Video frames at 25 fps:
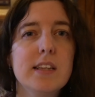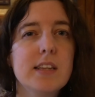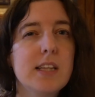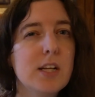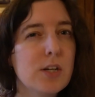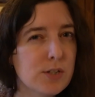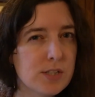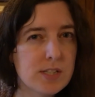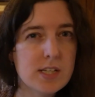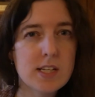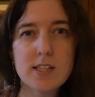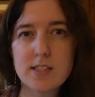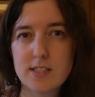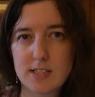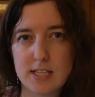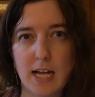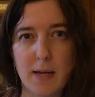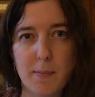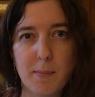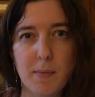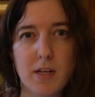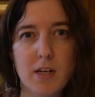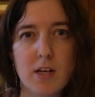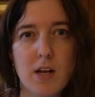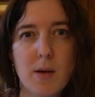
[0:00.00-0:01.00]
There's an
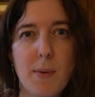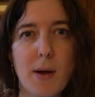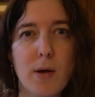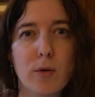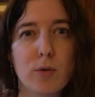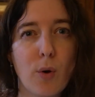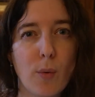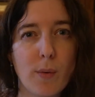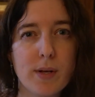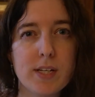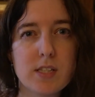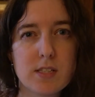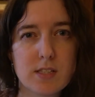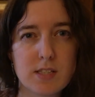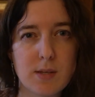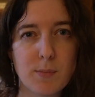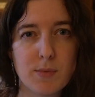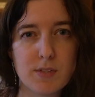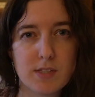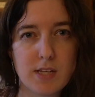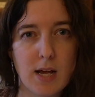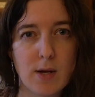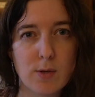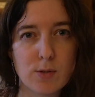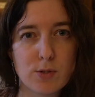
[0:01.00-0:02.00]
excitement about going to
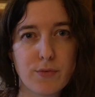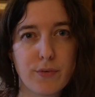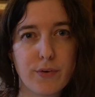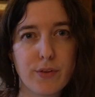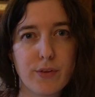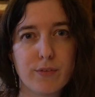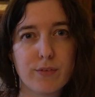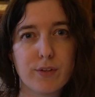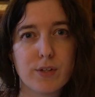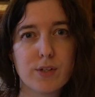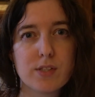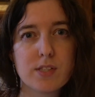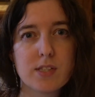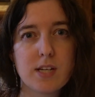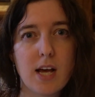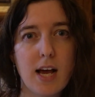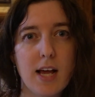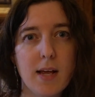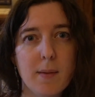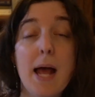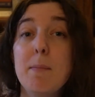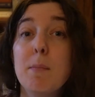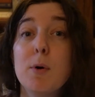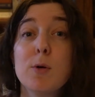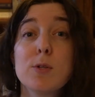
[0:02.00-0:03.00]
someone's house for the first
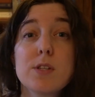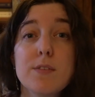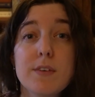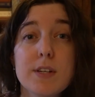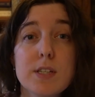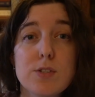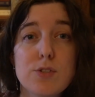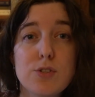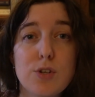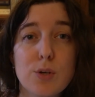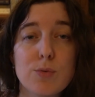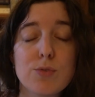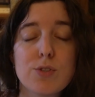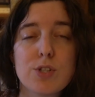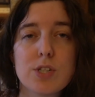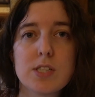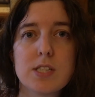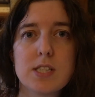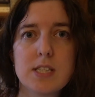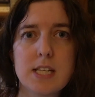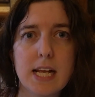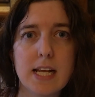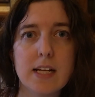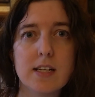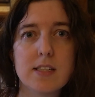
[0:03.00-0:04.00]
time, and most of us don't just
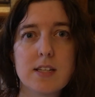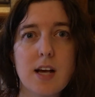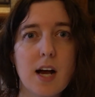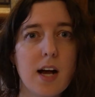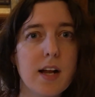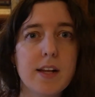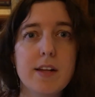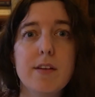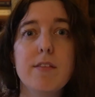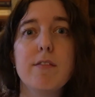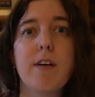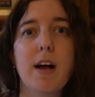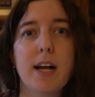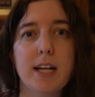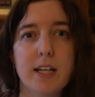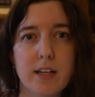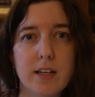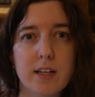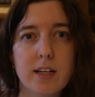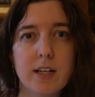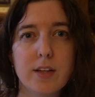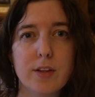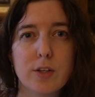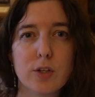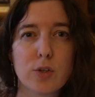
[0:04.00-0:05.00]
stand
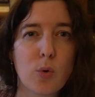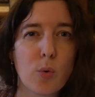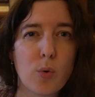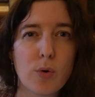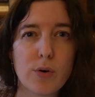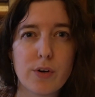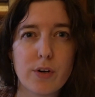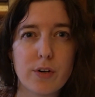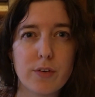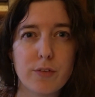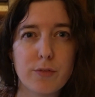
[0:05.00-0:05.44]
uninvited in the corner